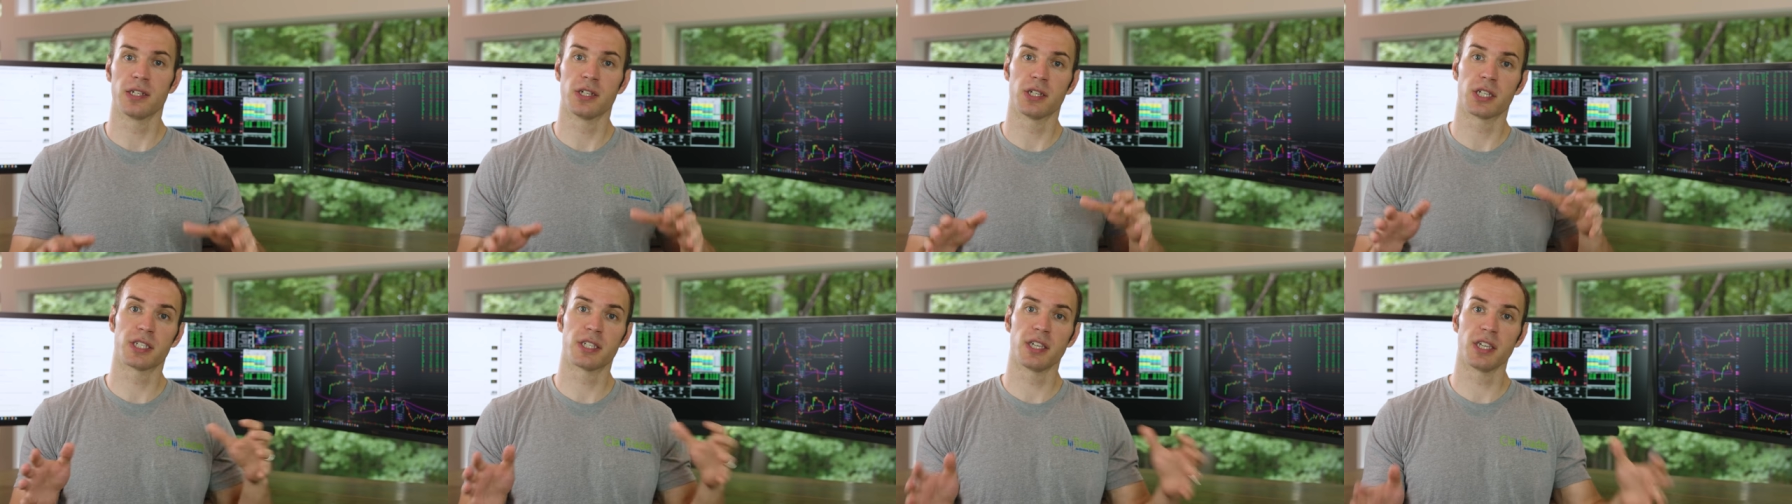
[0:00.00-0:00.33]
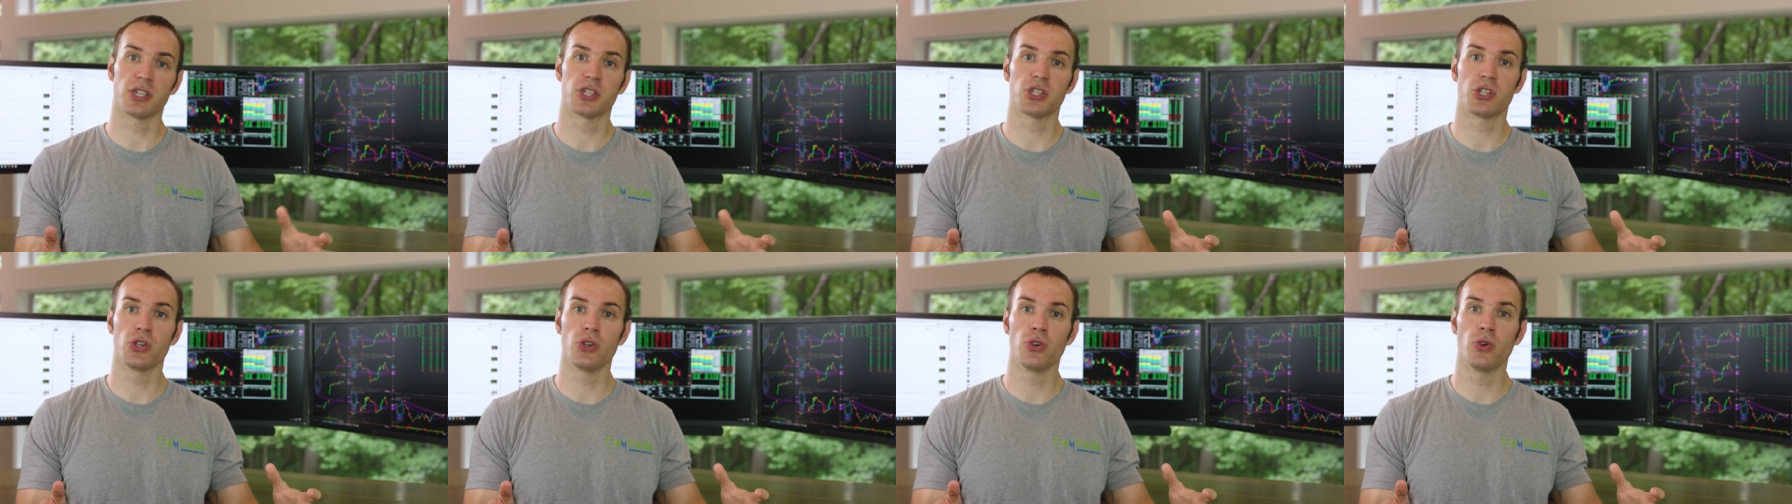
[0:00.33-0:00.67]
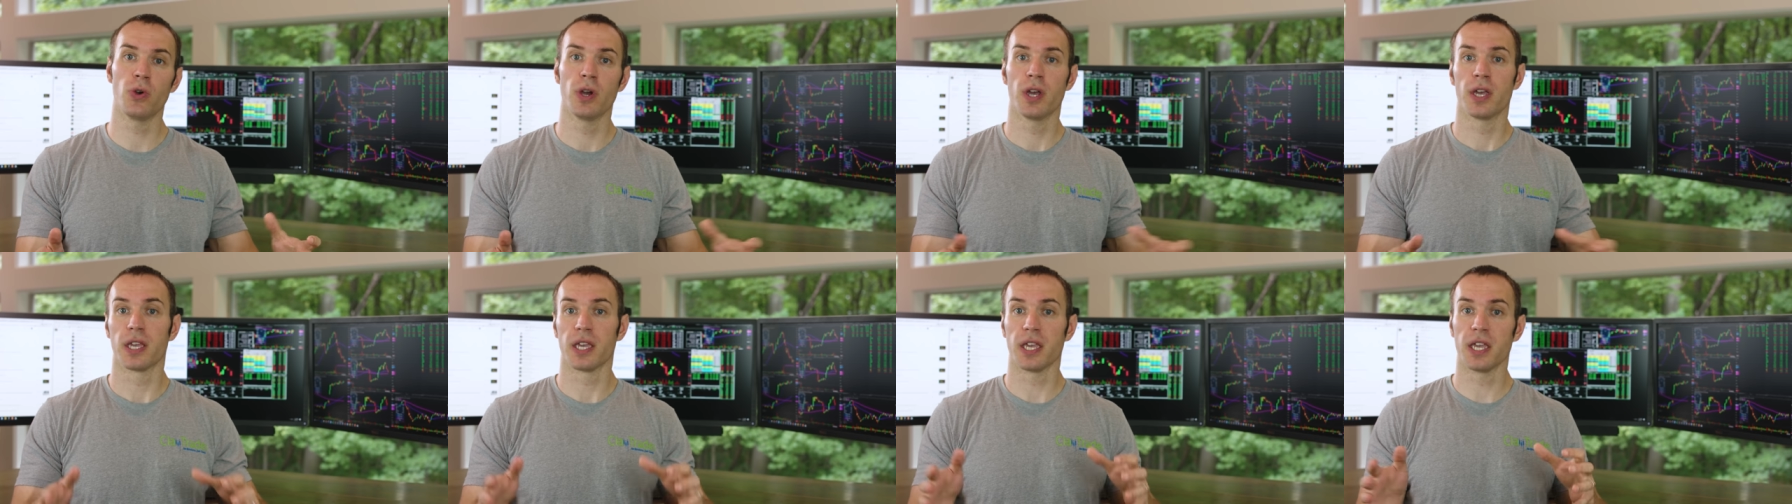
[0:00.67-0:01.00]
to assist
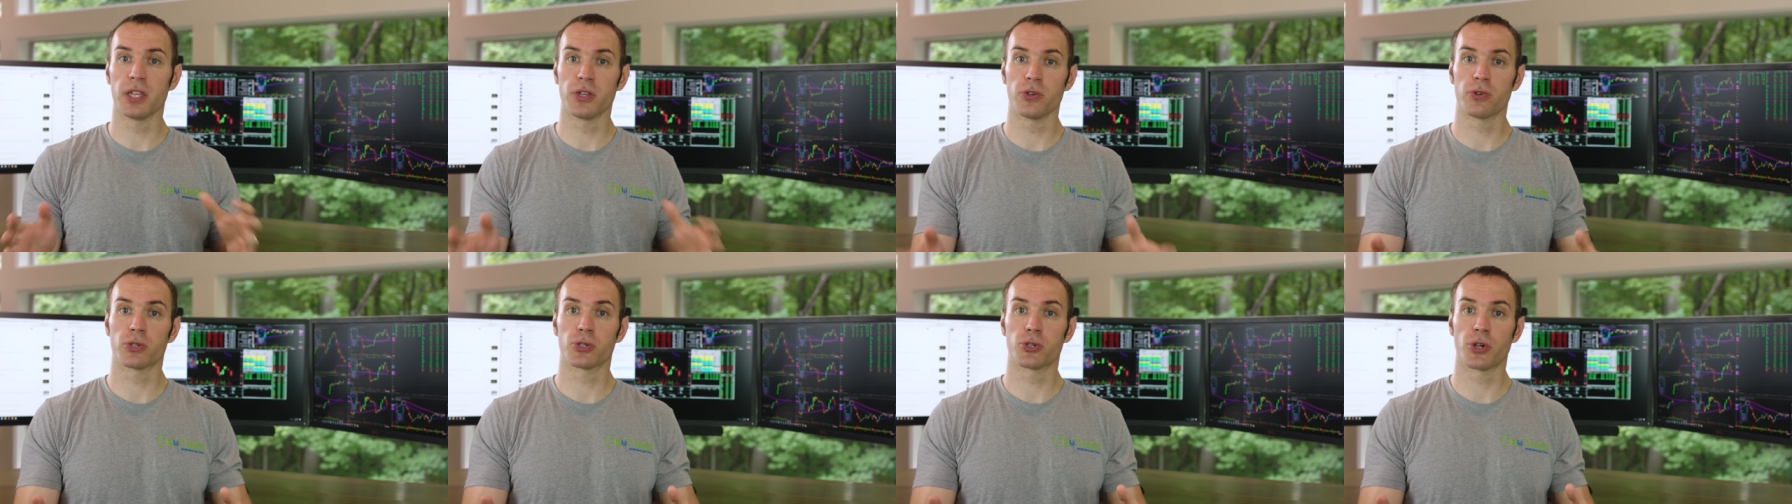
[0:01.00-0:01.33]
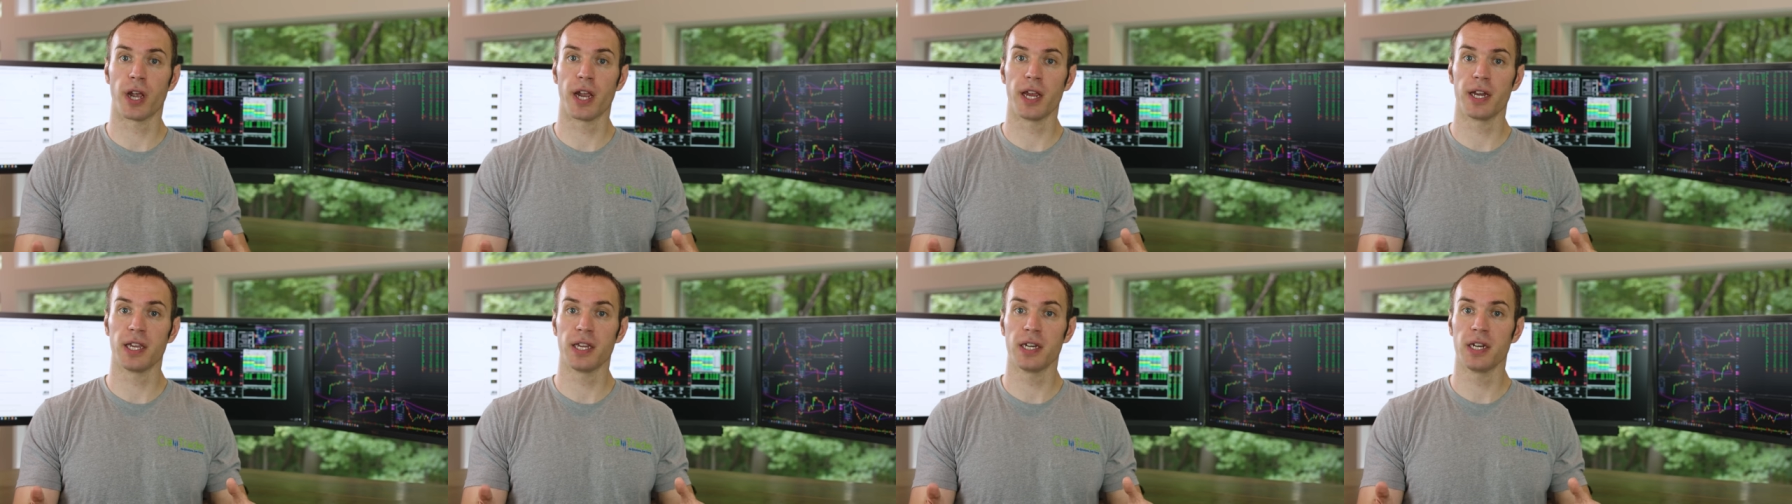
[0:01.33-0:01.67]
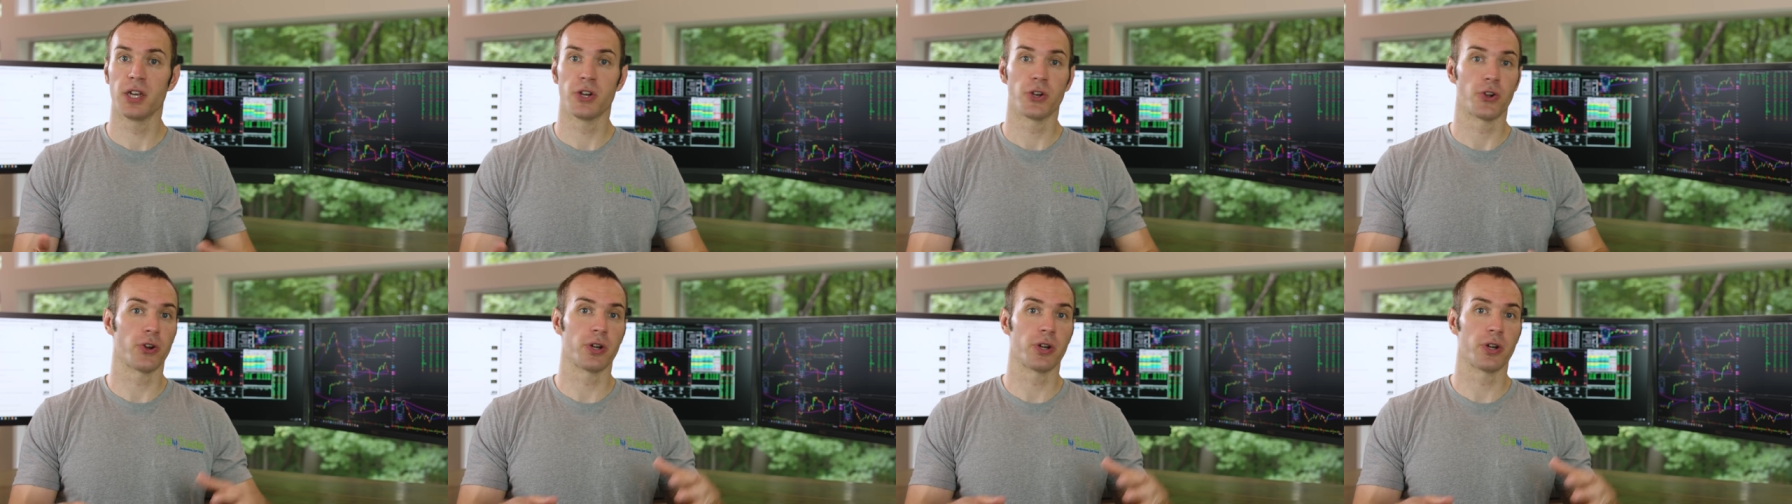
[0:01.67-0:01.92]
you in your trading